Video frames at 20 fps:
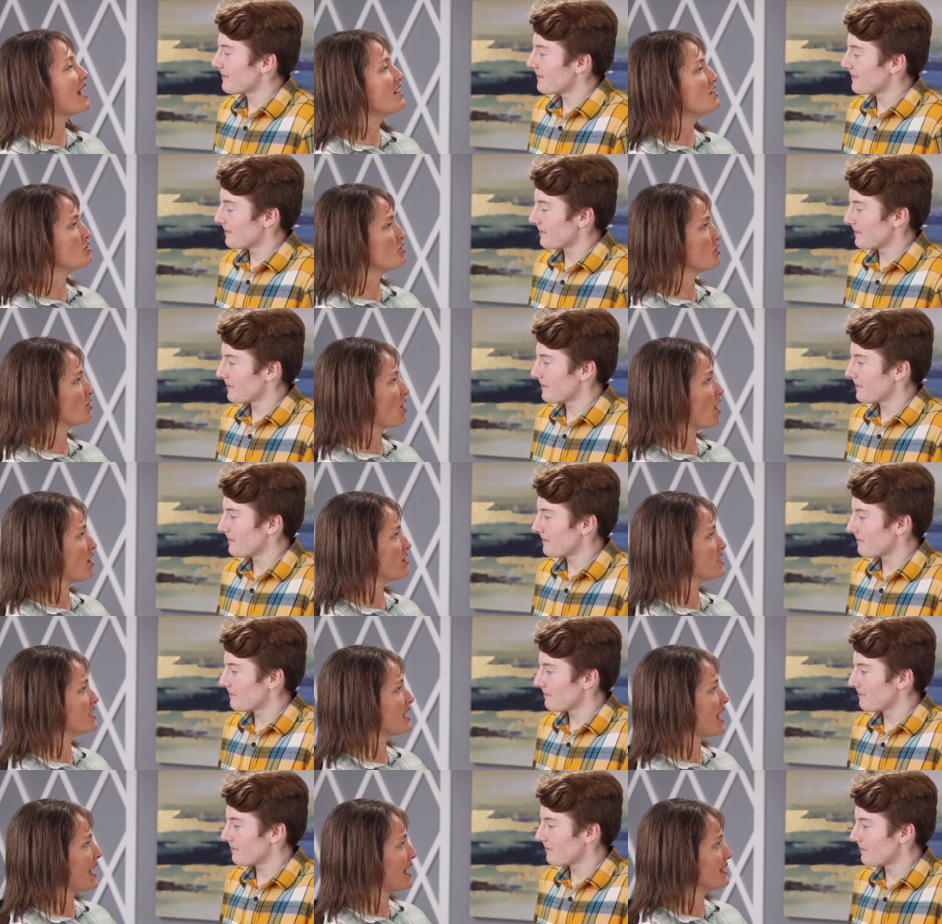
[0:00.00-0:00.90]
Speaker 1: I use your car
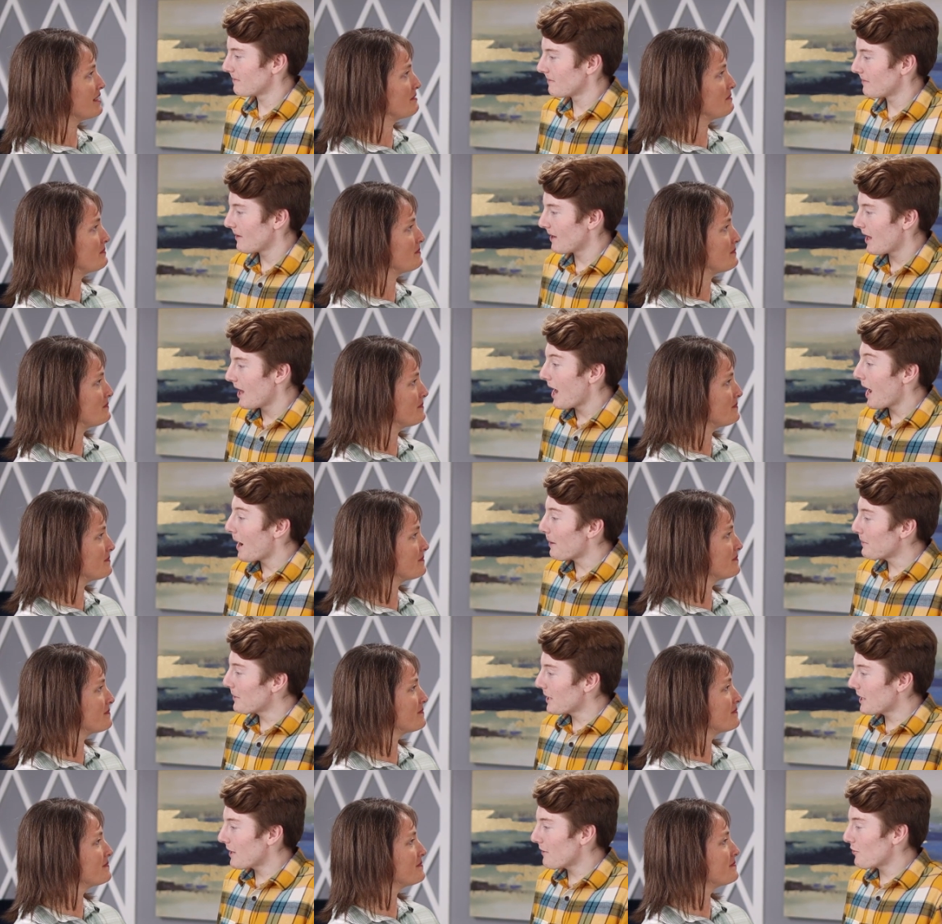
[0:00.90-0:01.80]
tonight?
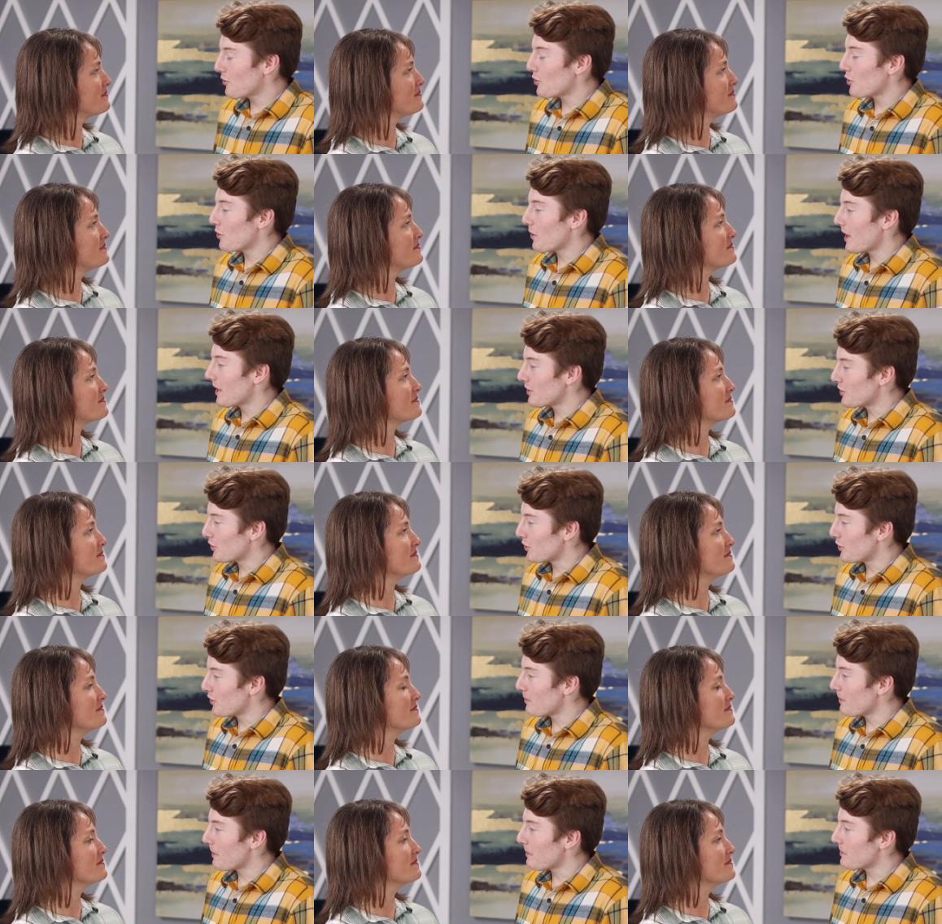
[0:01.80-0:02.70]
Speaker 2: I'm gonna give you a no
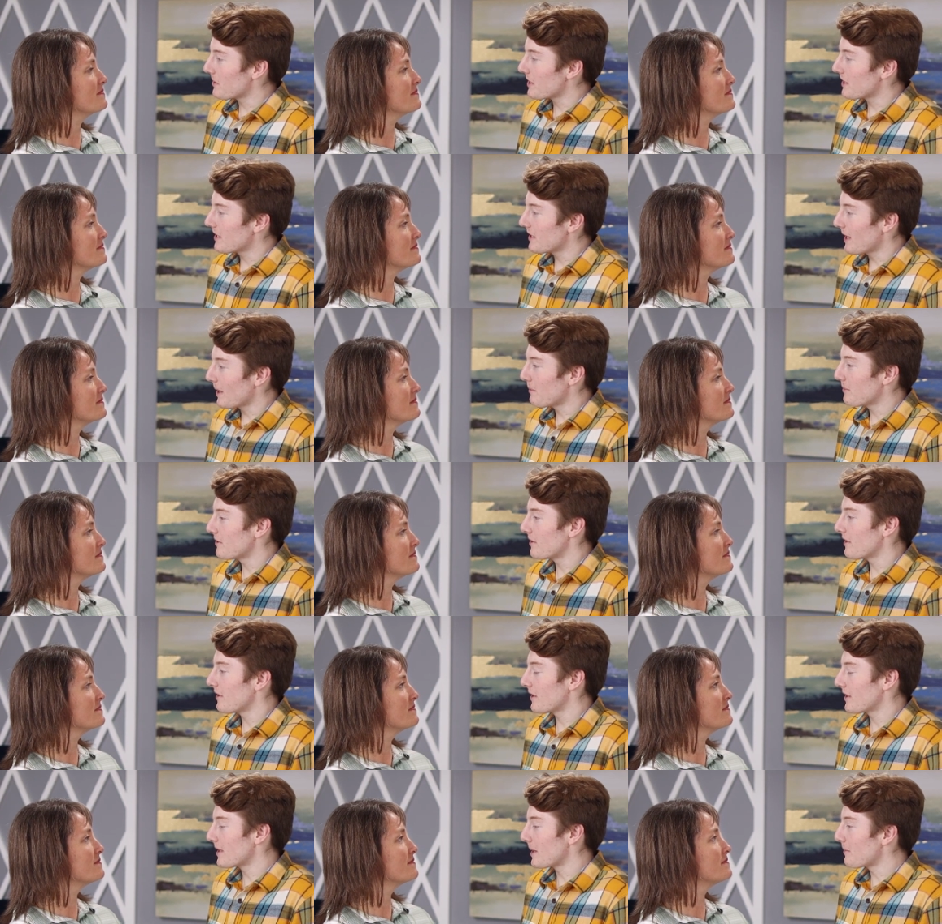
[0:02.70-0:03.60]
answer. Do you remember the steps
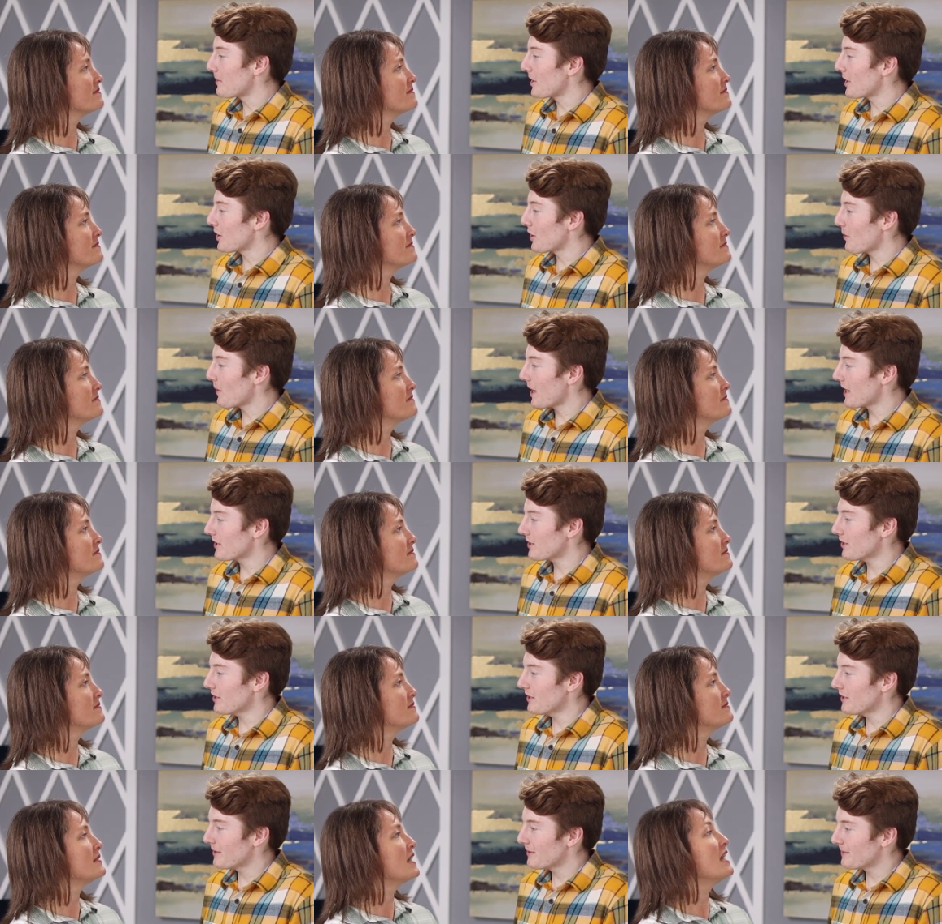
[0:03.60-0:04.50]
to accepting a no
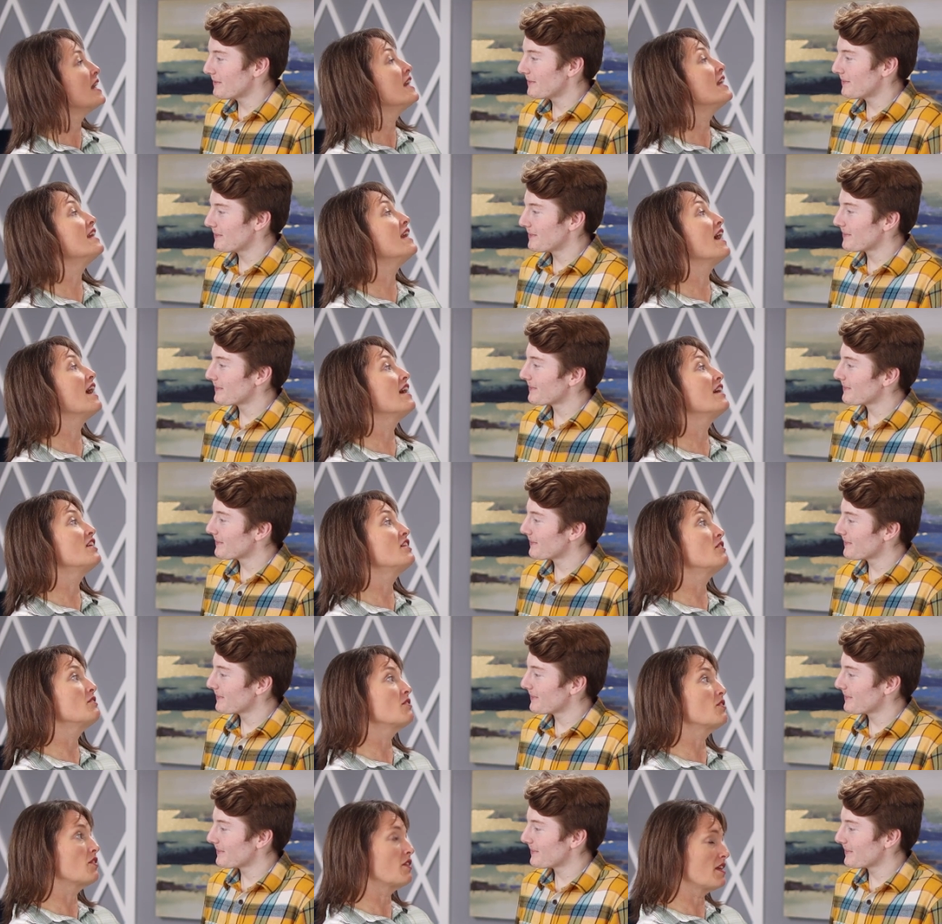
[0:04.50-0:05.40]
answer?
Speaker 1: Yeah,
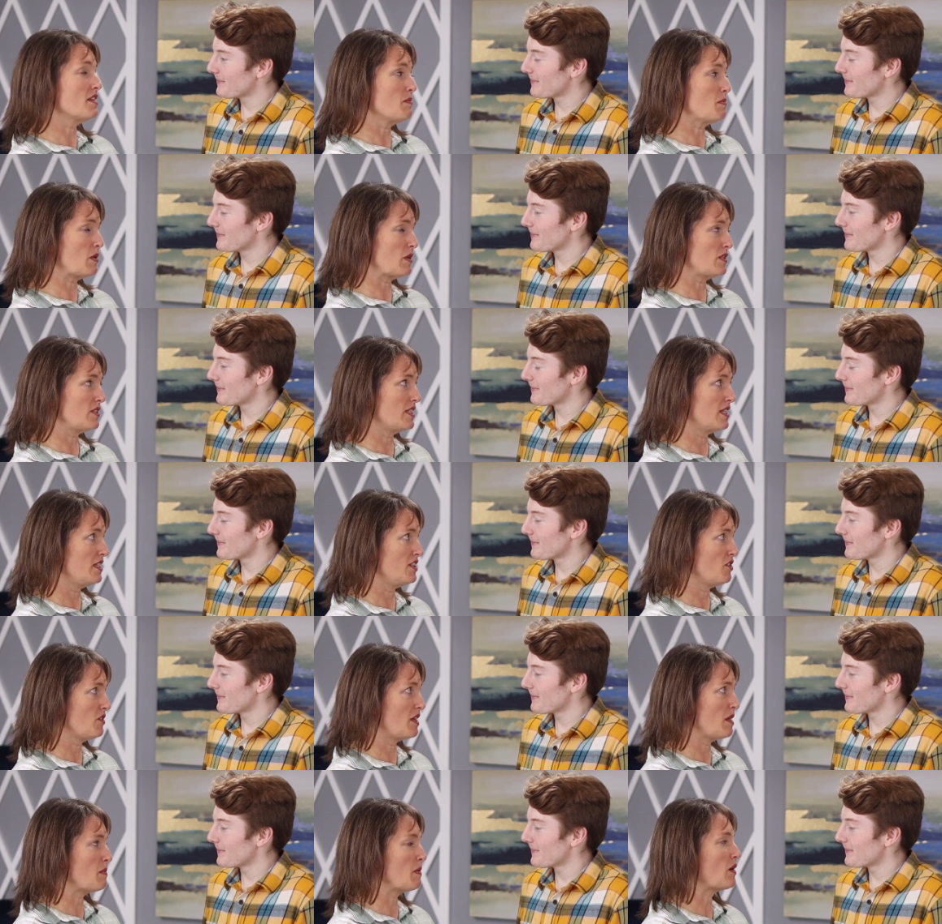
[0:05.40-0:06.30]
you look at the
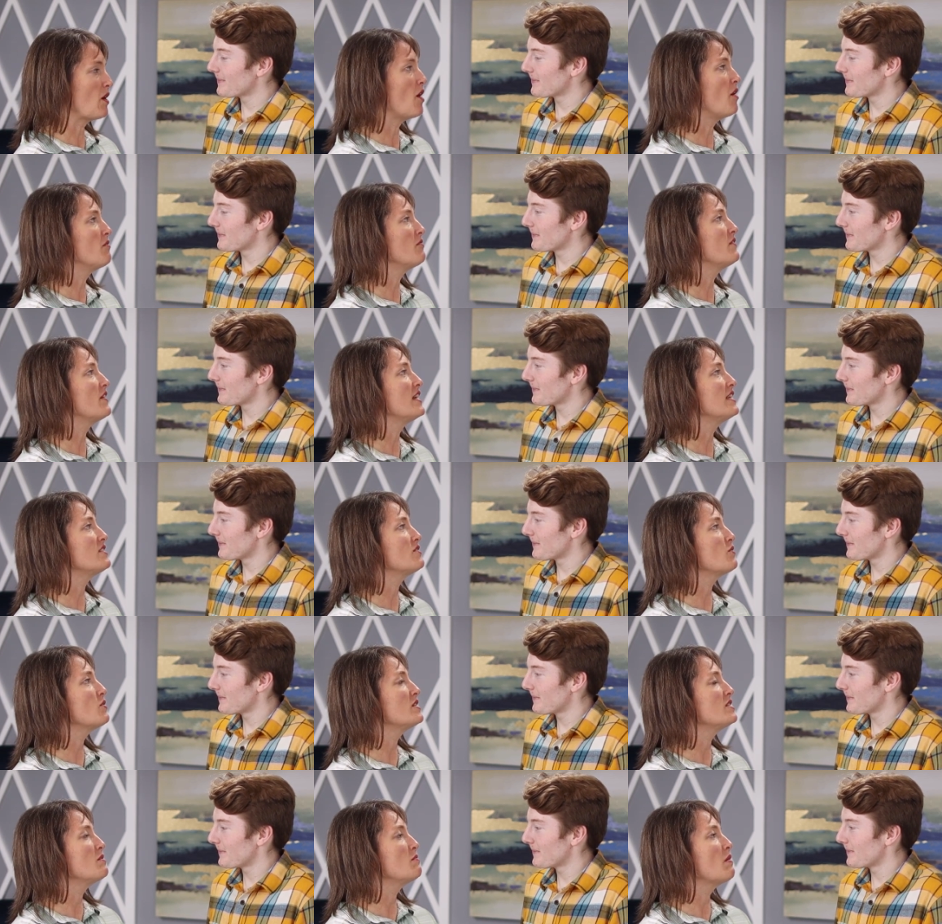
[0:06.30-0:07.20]
person, you keep a calm
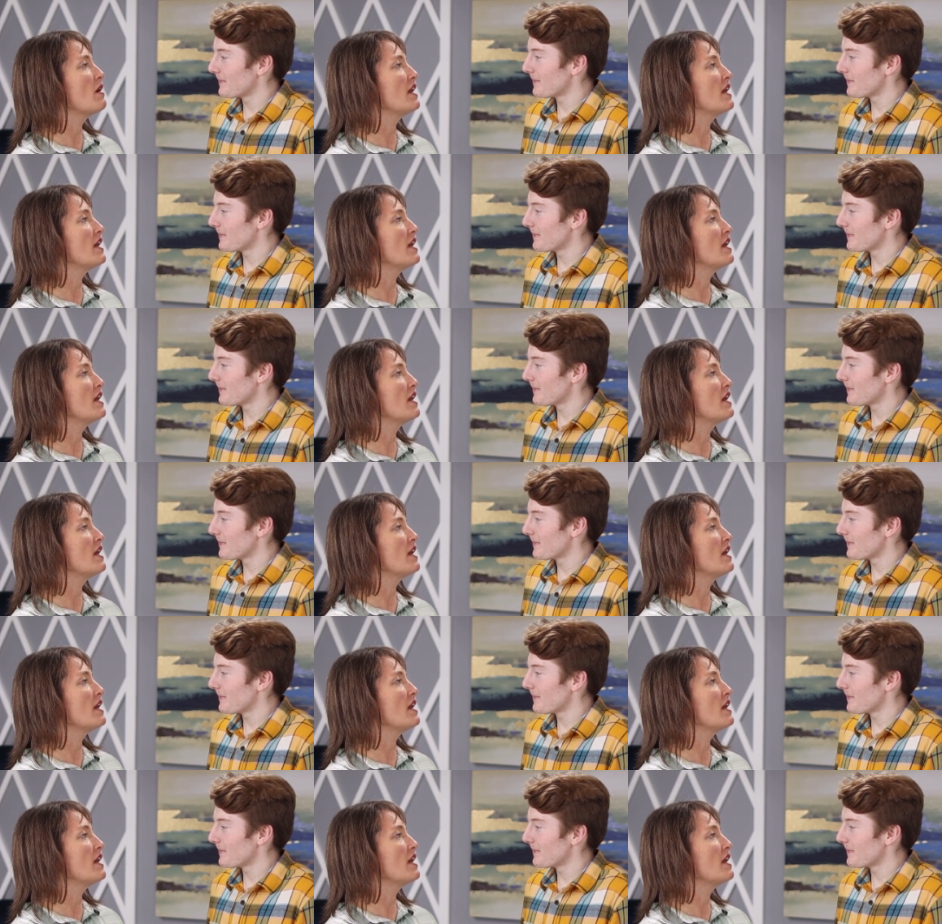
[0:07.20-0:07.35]
face, voice, and